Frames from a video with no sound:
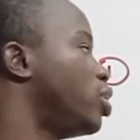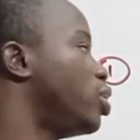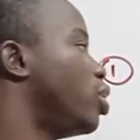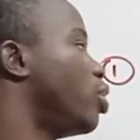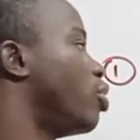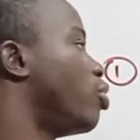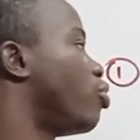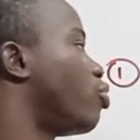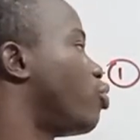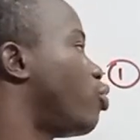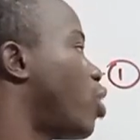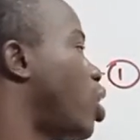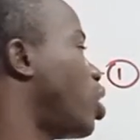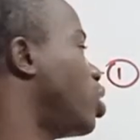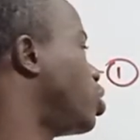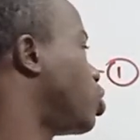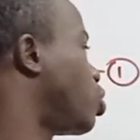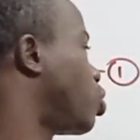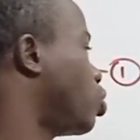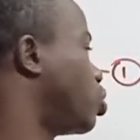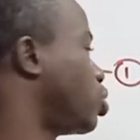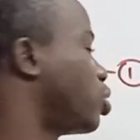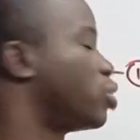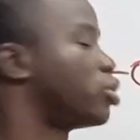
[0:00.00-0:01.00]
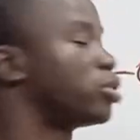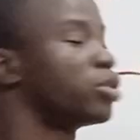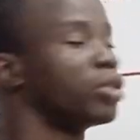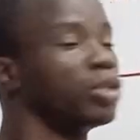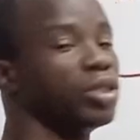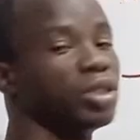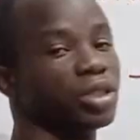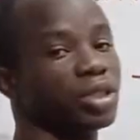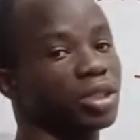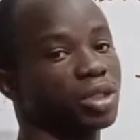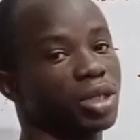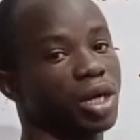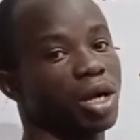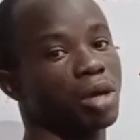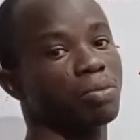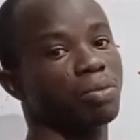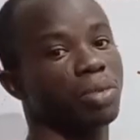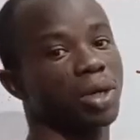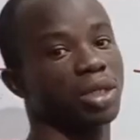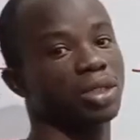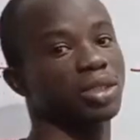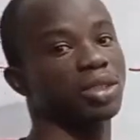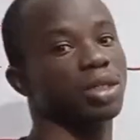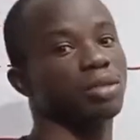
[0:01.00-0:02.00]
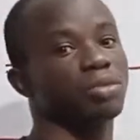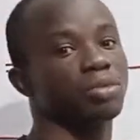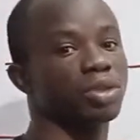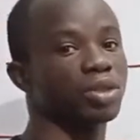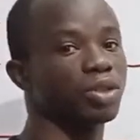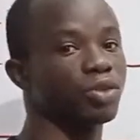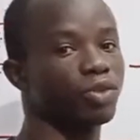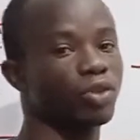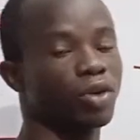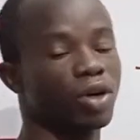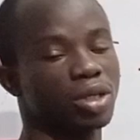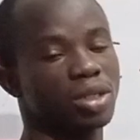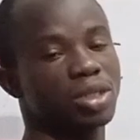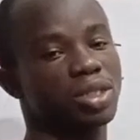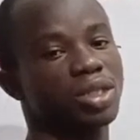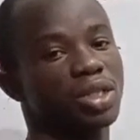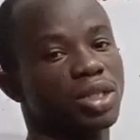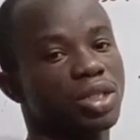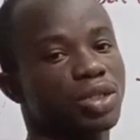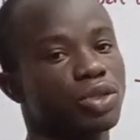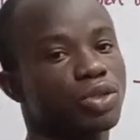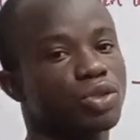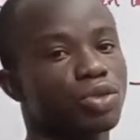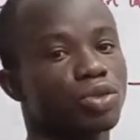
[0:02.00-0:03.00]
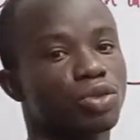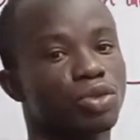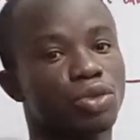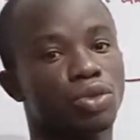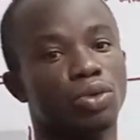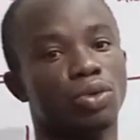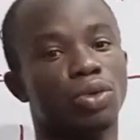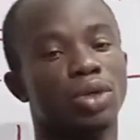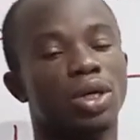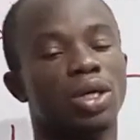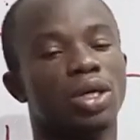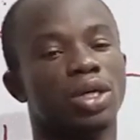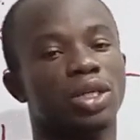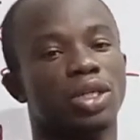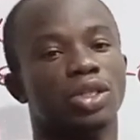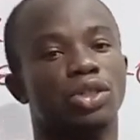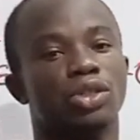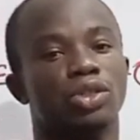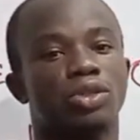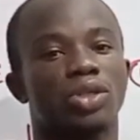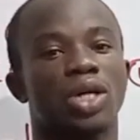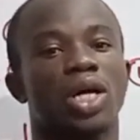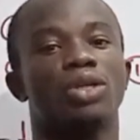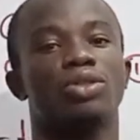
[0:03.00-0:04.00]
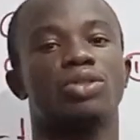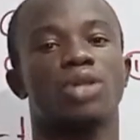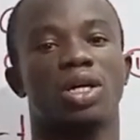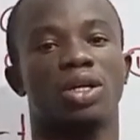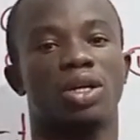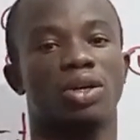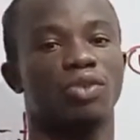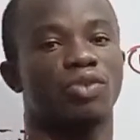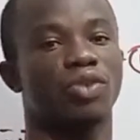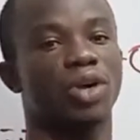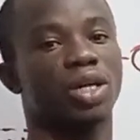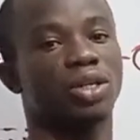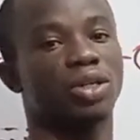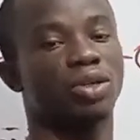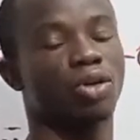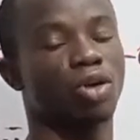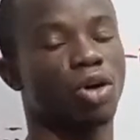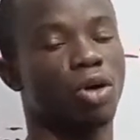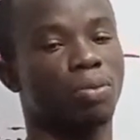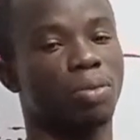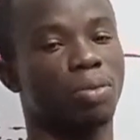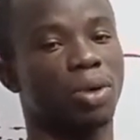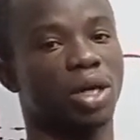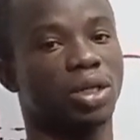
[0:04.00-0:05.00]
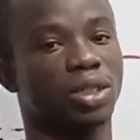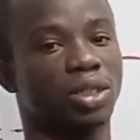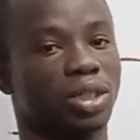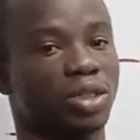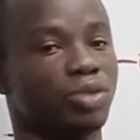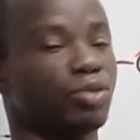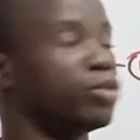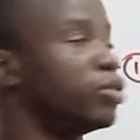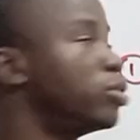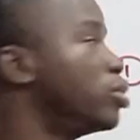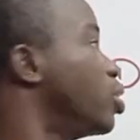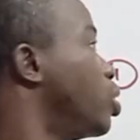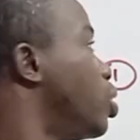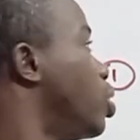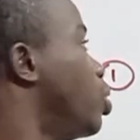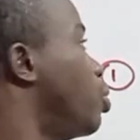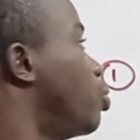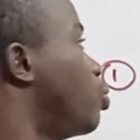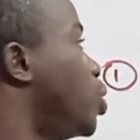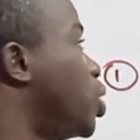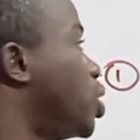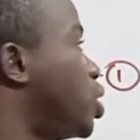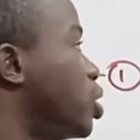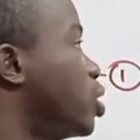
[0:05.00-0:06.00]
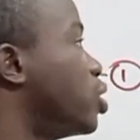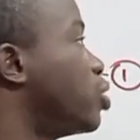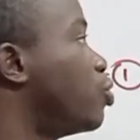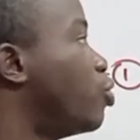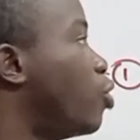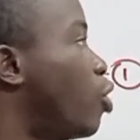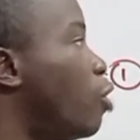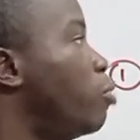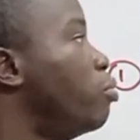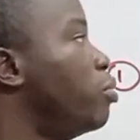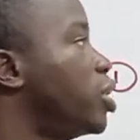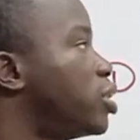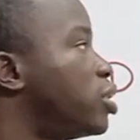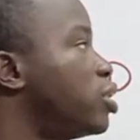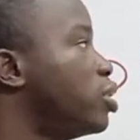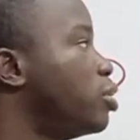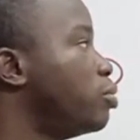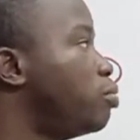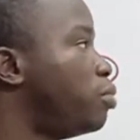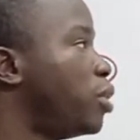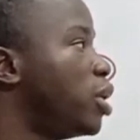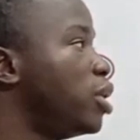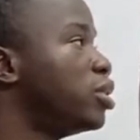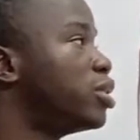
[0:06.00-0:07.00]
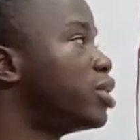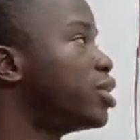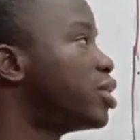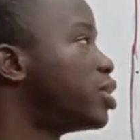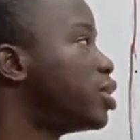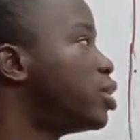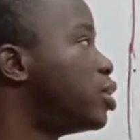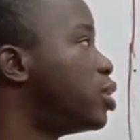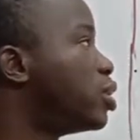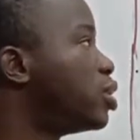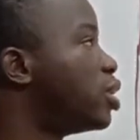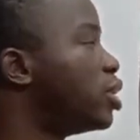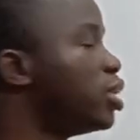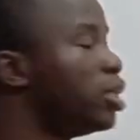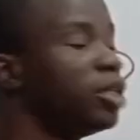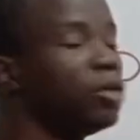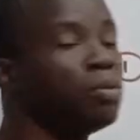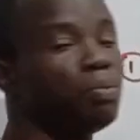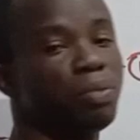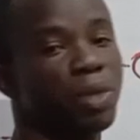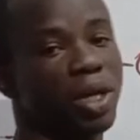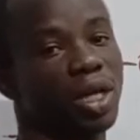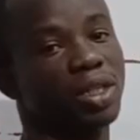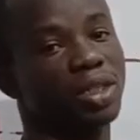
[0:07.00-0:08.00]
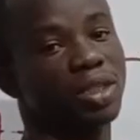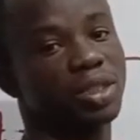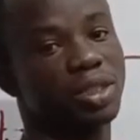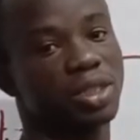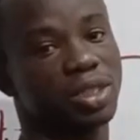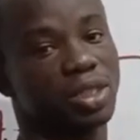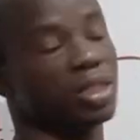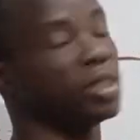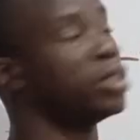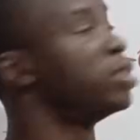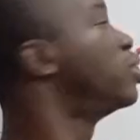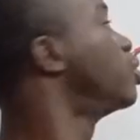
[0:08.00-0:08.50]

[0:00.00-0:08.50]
Find the concentration in gram per dm. The first thing to do is to try to identify the compound given, which is 4-methyl-3-pentanetone.